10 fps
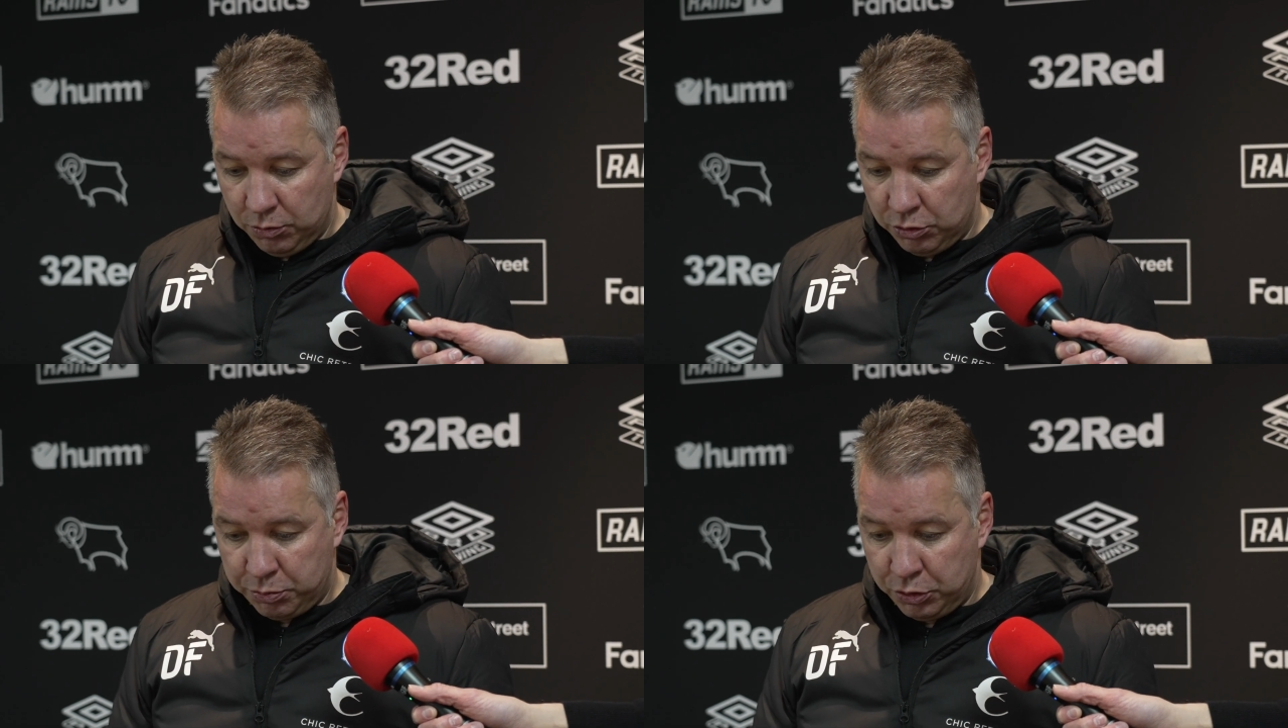
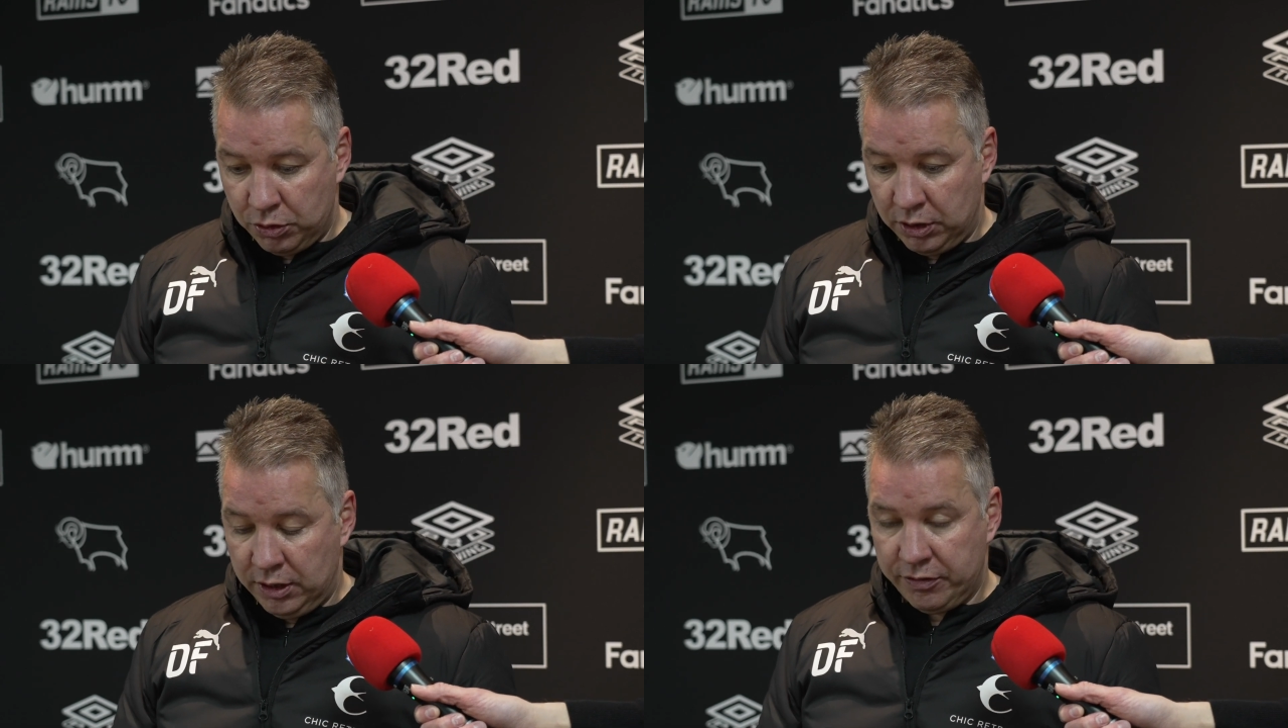was
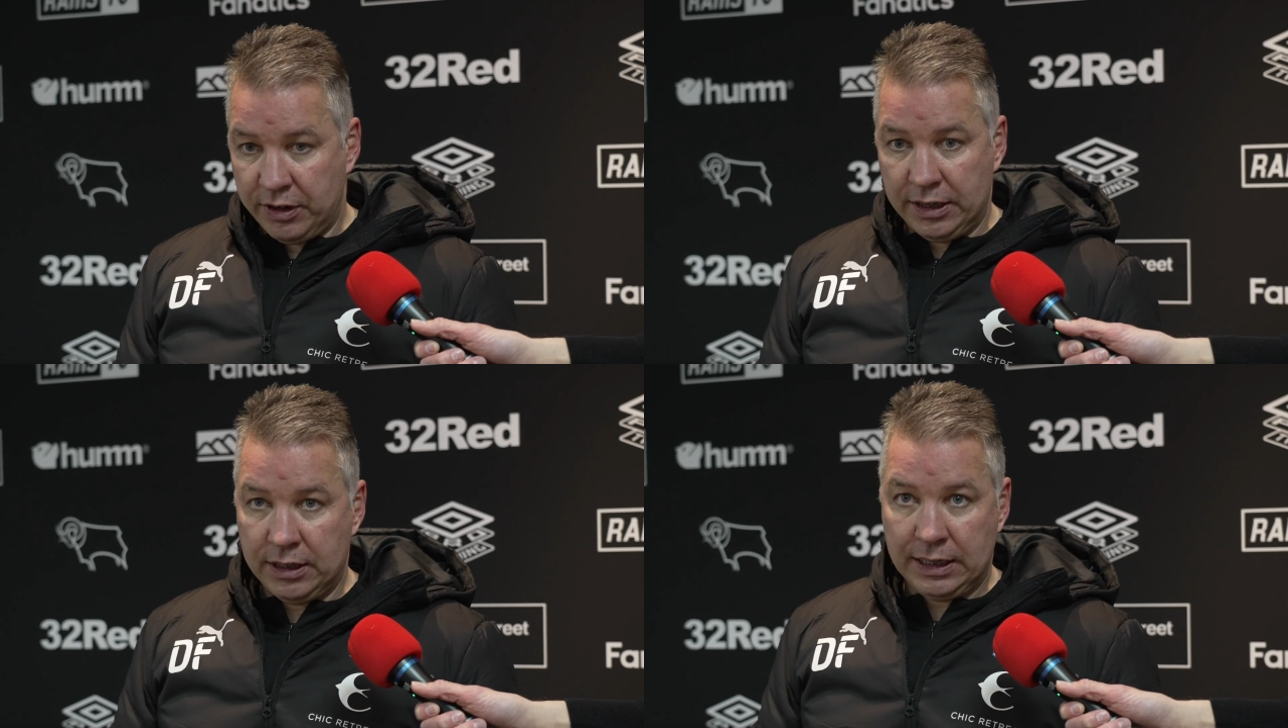purely the
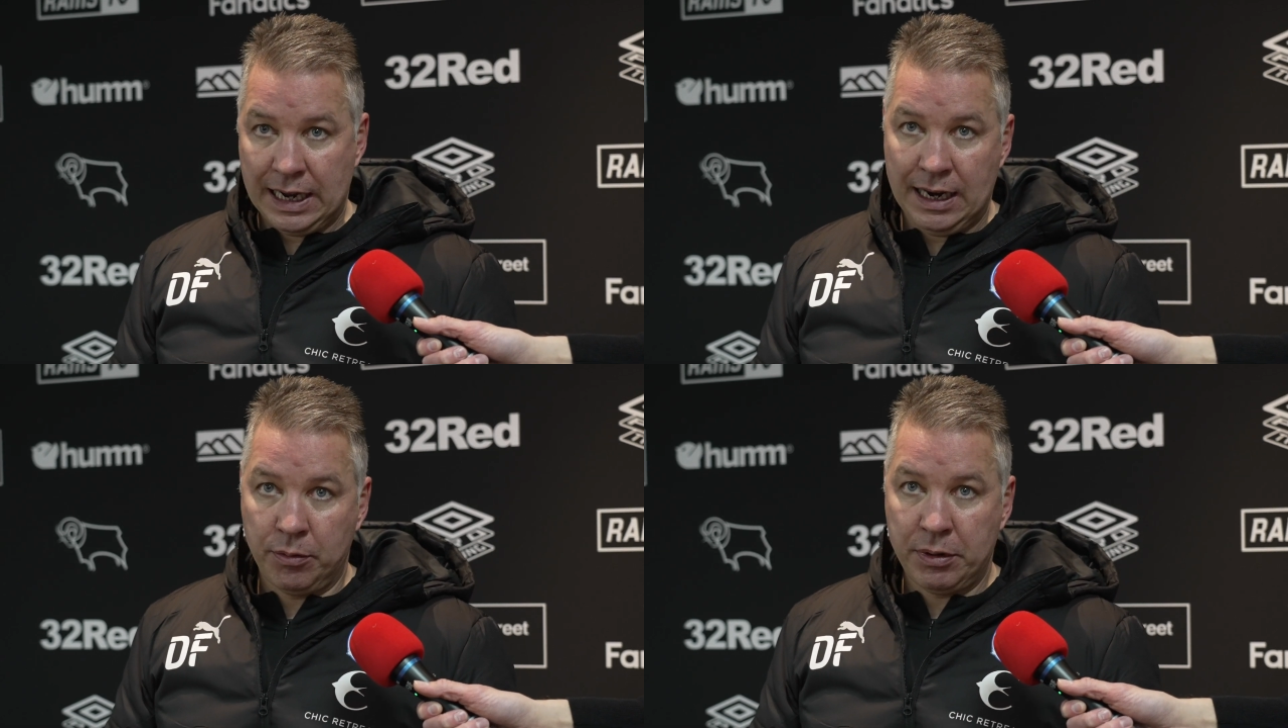fact that
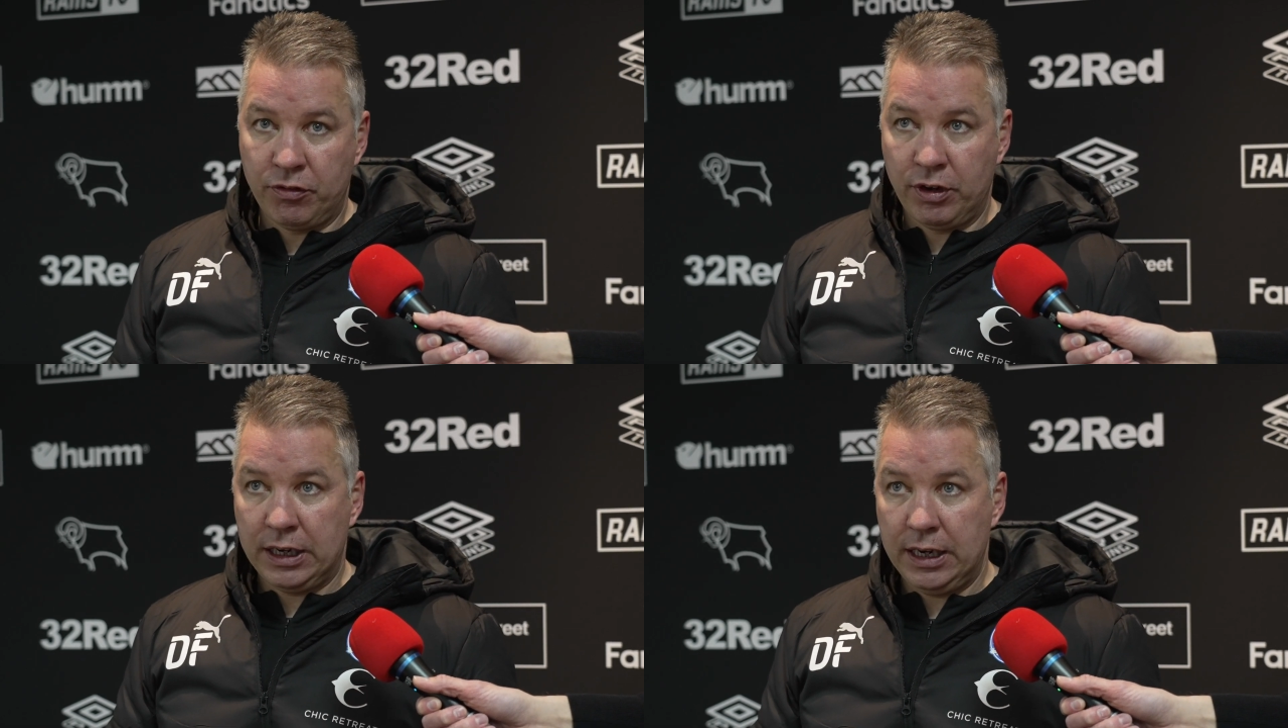Callum
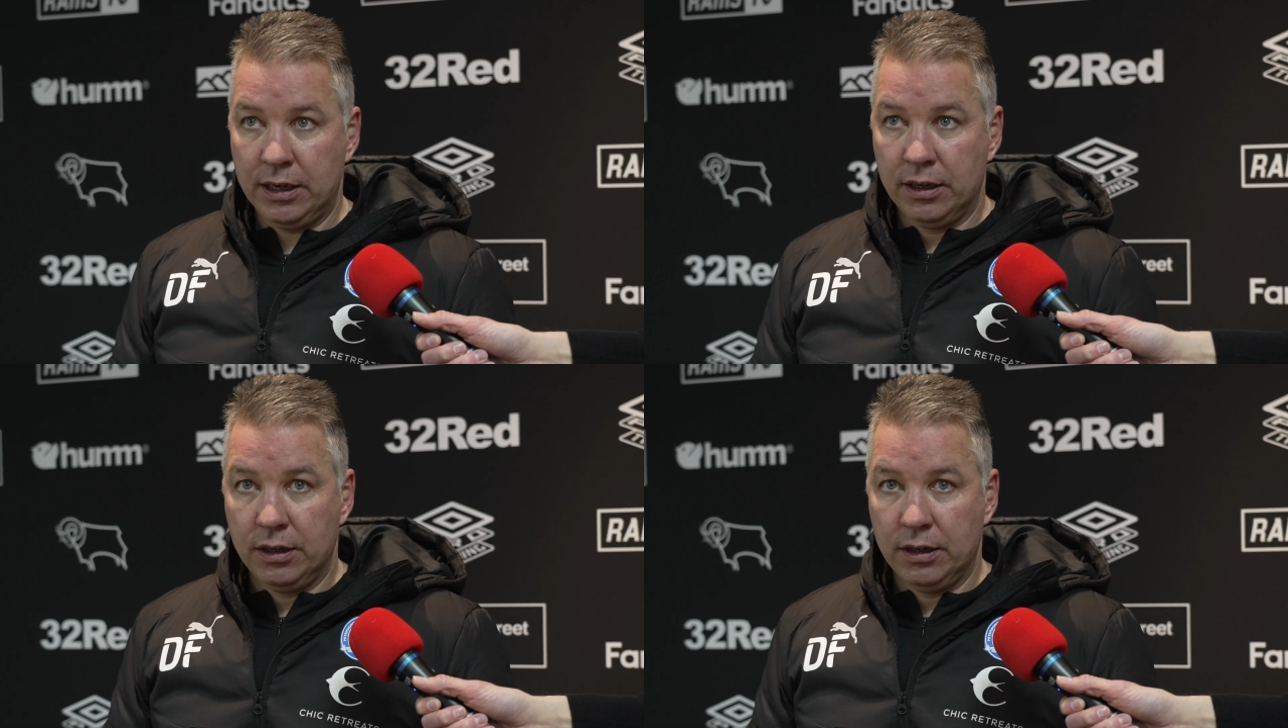and Ricky